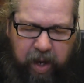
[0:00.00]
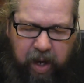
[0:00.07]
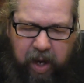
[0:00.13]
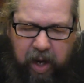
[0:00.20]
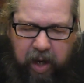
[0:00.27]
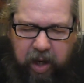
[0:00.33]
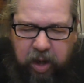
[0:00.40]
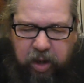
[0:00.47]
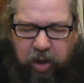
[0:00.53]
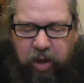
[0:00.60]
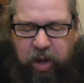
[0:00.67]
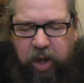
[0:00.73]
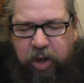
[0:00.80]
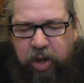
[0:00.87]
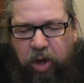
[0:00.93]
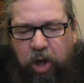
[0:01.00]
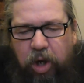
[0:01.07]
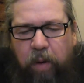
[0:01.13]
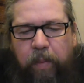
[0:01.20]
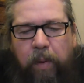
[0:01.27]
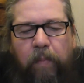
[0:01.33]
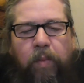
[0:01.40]
of haggis on the
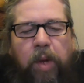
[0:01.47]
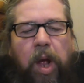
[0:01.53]
top.